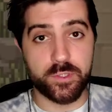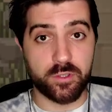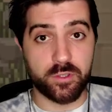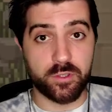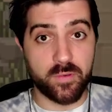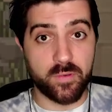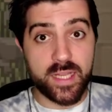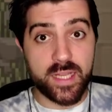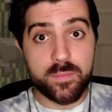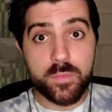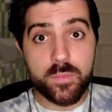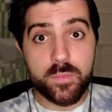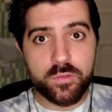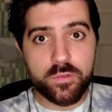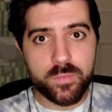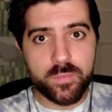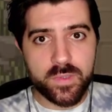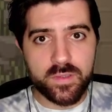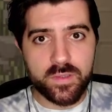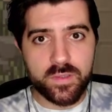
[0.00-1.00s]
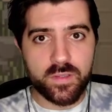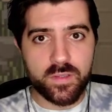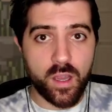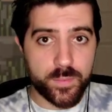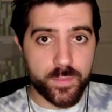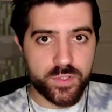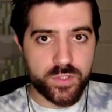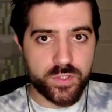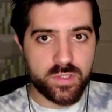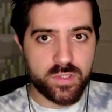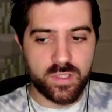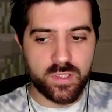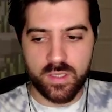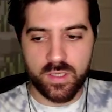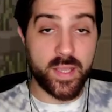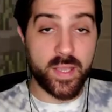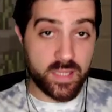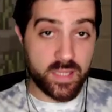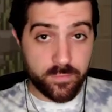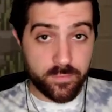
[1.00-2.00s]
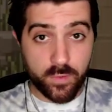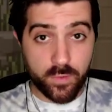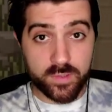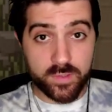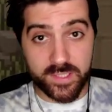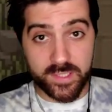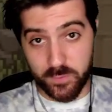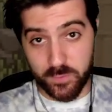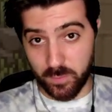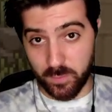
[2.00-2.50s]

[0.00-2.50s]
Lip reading: to grid movement option. By default, this